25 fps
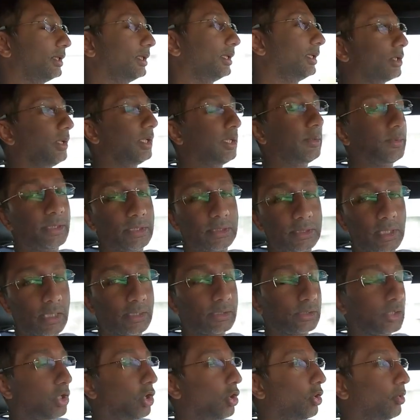So anyways,
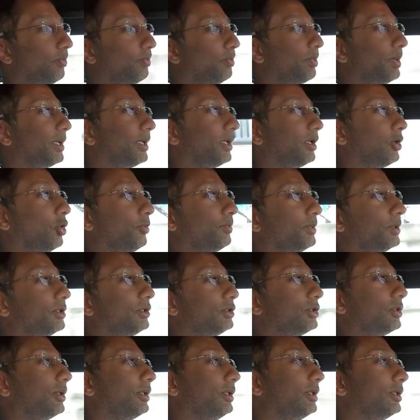guys, hope you
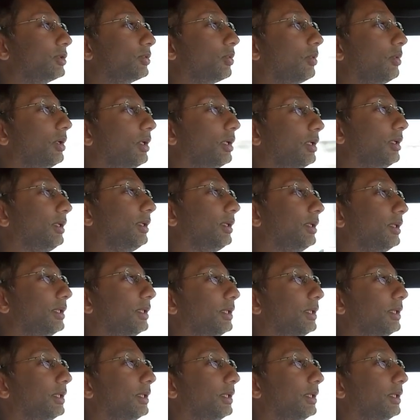enjoyed this one.